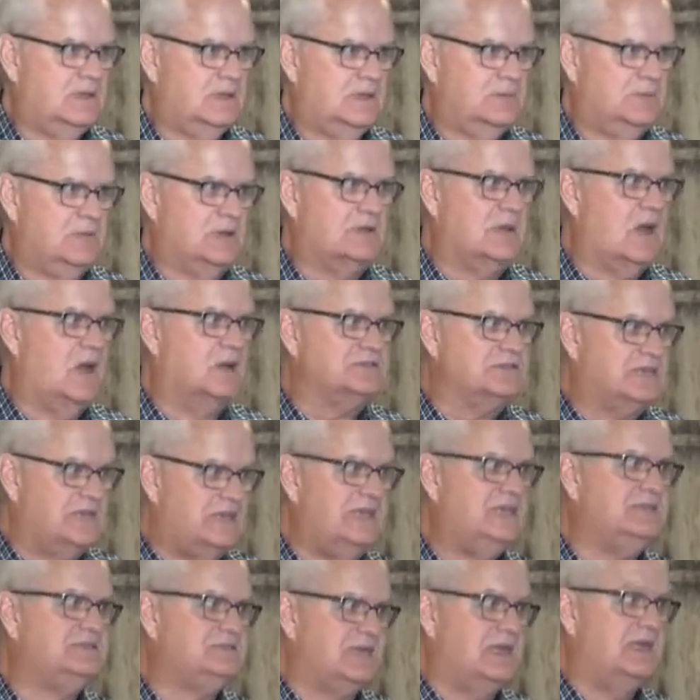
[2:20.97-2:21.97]
Because
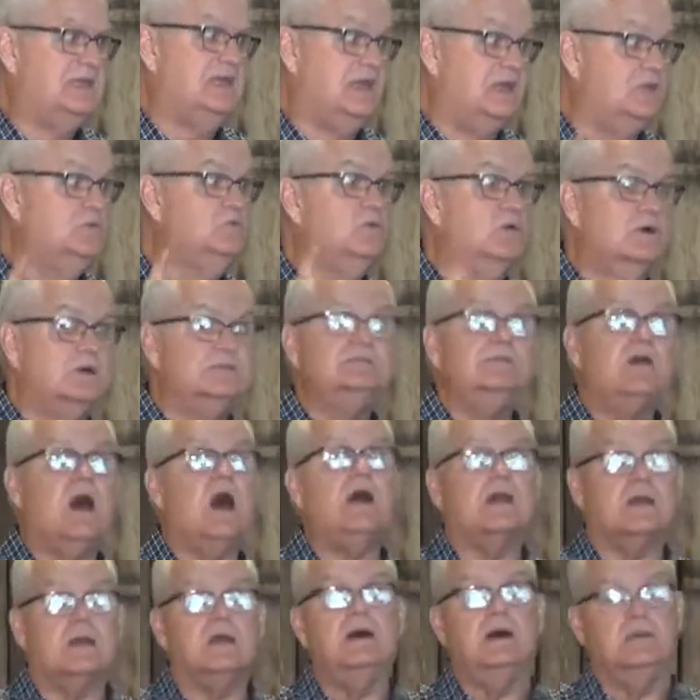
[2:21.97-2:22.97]
he said he would
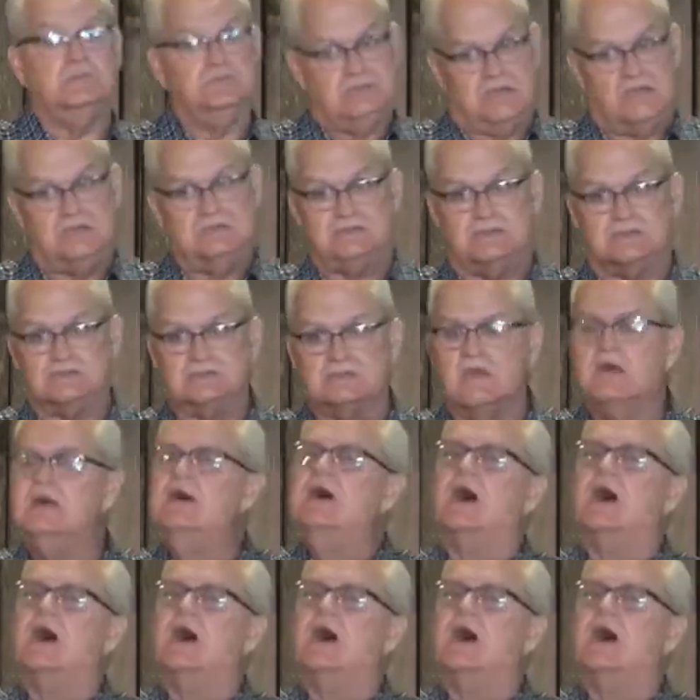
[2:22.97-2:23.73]
not come, Jesus,